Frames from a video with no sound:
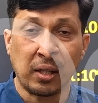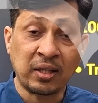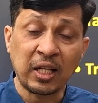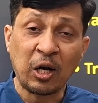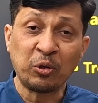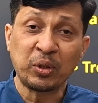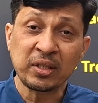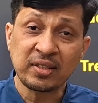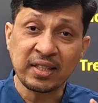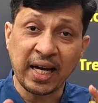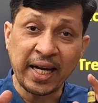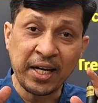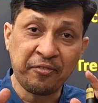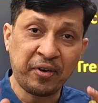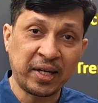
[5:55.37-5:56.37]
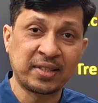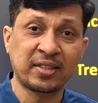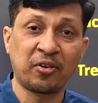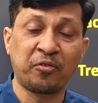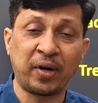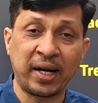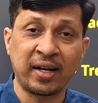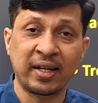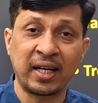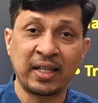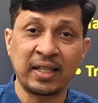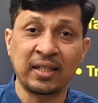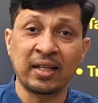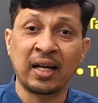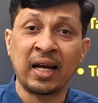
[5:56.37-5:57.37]
Now the side effects of
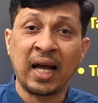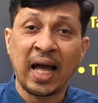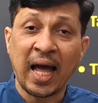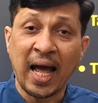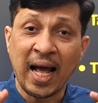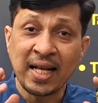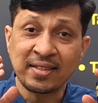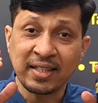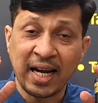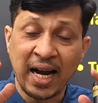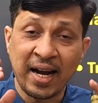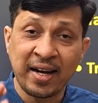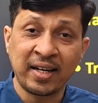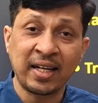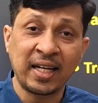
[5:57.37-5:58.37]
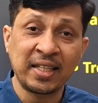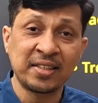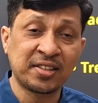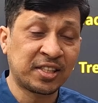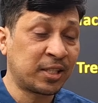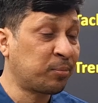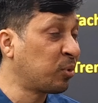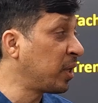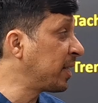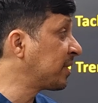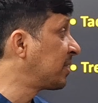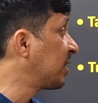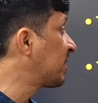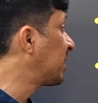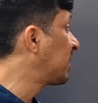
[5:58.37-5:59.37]
adrenaline. As adrenaline stimulates the